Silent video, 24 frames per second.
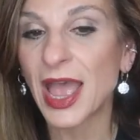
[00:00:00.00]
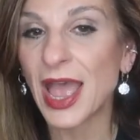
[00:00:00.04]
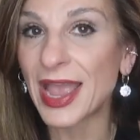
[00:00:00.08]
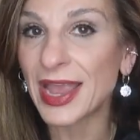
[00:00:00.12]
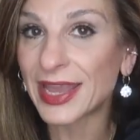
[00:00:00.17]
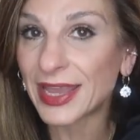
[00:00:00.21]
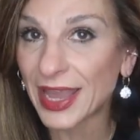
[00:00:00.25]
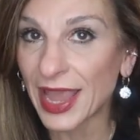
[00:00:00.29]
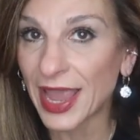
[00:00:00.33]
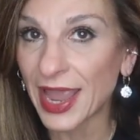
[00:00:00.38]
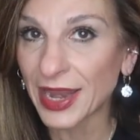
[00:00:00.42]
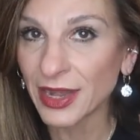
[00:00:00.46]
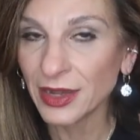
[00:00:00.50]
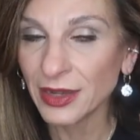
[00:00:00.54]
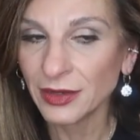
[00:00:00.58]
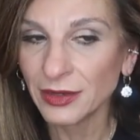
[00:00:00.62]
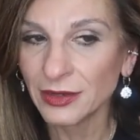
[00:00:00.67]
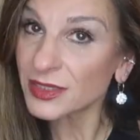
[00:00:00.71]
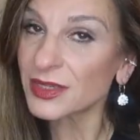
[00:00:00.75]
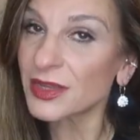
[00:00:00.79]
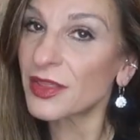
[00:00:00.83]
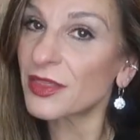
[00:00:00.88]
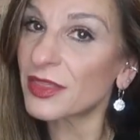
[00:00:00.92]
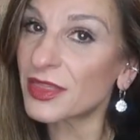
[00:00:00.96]
Again,
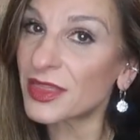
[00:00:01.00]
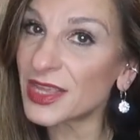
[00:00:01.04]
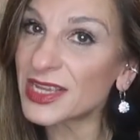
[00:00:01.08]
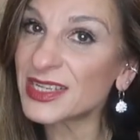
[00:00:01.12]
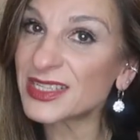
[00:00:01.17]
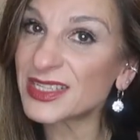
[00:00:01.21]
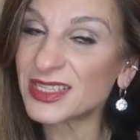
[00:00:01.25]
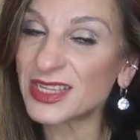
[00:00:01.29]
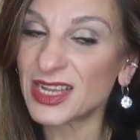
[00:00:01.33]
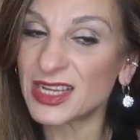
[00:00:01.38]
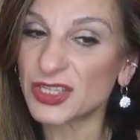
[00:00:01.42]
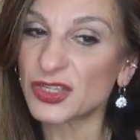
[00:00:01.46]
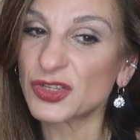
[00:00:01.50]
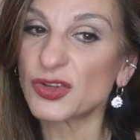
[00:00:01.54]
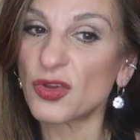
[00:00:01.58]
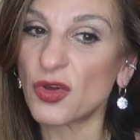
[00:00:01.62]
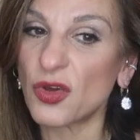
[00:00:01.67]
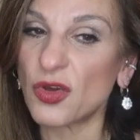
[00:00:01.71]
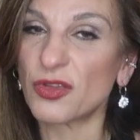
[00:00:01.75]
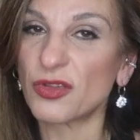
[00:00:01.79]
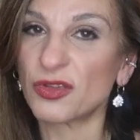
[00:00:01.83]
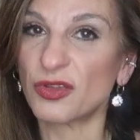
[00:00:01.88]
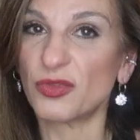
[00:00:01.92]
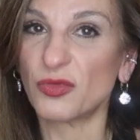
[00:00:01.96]
this is
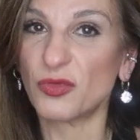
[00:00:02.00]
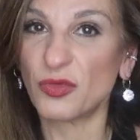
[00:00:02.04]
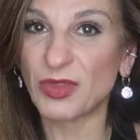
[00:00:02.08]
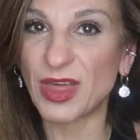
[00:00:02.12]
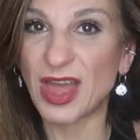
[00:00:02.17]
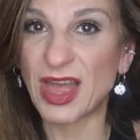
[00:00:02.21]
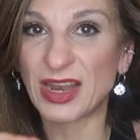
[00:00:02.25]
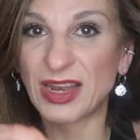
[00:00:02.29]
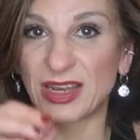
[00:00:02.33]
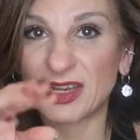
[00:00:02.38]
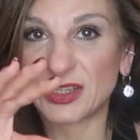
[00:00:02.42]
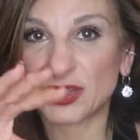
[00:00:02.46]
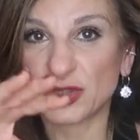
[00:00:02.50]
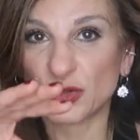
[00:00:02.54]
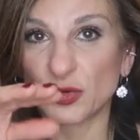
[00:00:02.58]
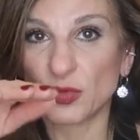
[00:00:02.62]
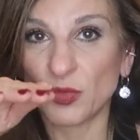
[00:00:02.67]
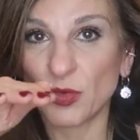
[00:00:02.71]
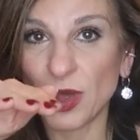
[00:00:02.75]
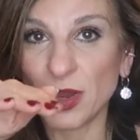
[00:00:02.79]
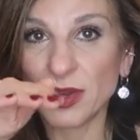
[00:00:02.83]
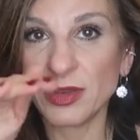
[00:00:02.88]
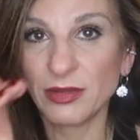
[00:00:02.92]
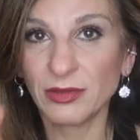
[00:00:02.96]
not, you know, that
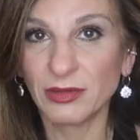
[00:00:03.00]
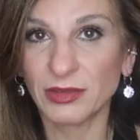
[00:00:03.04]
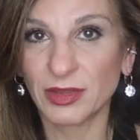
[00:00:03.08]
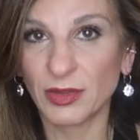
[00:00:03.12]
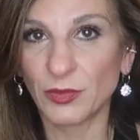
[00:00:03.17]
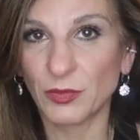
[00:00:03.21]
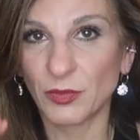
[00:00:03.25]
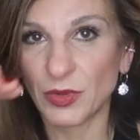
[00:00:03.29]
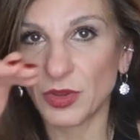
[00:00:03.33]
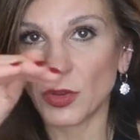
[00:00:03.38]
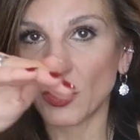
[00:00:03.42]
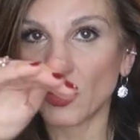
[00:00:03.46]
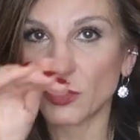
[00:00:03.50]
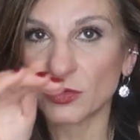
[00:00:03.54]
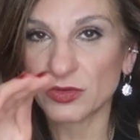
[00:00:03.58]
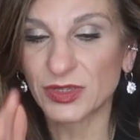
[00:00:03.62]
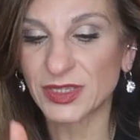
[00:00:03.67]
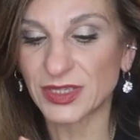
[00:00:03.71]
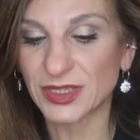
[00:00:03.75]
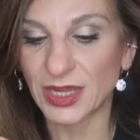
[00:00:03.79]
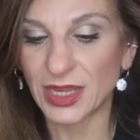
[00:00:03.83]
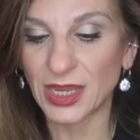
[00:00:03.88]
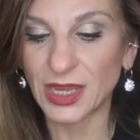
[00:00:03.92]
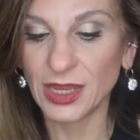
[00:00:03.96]
little one that we all
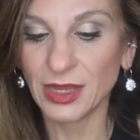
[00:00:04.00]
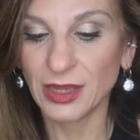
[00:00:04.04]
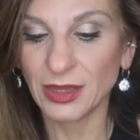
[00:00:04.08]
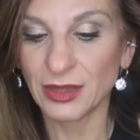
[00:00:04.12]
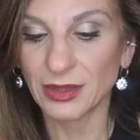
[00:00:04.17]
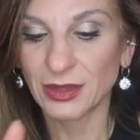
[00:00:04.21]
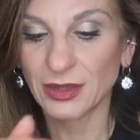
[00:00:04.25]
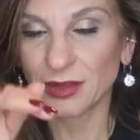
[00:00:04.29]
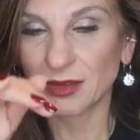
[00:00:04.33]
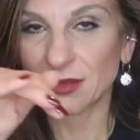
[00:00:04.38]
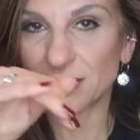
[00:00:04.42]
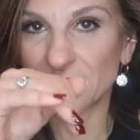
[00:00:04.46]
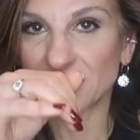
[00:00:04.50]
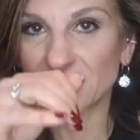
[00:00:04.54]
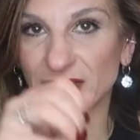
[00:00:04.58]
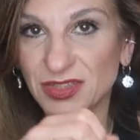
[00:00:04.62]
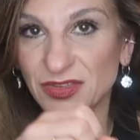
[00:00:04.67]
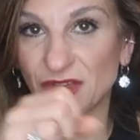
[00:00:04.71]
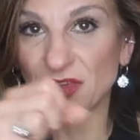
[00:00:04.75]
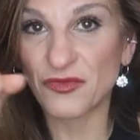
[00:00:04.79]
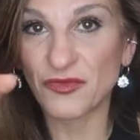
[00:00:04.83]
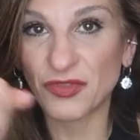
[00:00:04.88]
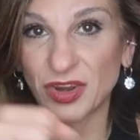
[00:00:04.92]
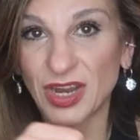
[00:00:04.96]
see
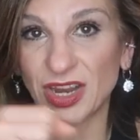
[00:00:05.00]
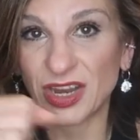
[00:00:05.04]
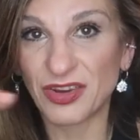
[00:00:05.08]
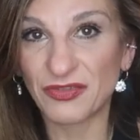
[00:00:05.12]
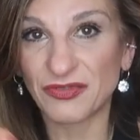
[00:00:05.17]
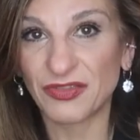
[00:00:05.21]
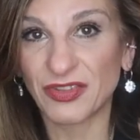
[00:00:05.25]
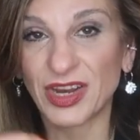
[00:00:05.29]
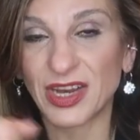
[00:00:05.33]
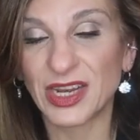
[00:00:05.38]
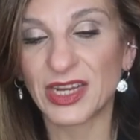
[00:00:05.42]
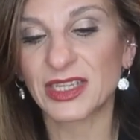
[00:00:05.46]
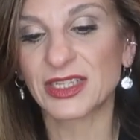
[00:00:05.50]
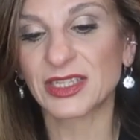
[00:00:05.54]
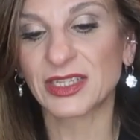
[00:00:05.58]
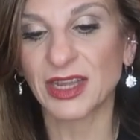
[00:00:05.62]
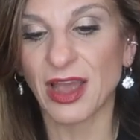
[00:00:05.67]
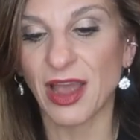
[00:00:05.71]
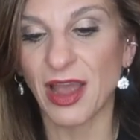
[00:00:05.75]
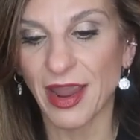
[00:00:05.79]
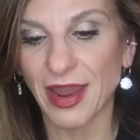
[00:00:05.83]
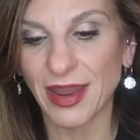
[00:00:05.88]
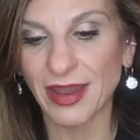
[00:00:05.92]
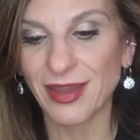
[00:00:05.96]
that's really, really
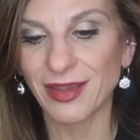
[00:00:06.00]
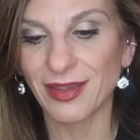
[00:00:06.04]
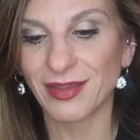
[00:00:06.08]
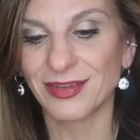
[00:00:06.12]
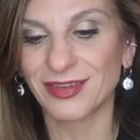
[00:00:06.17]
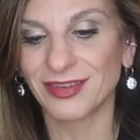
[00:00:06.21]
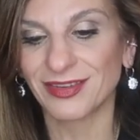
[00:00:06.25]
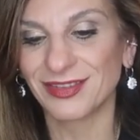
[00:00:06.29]
tight.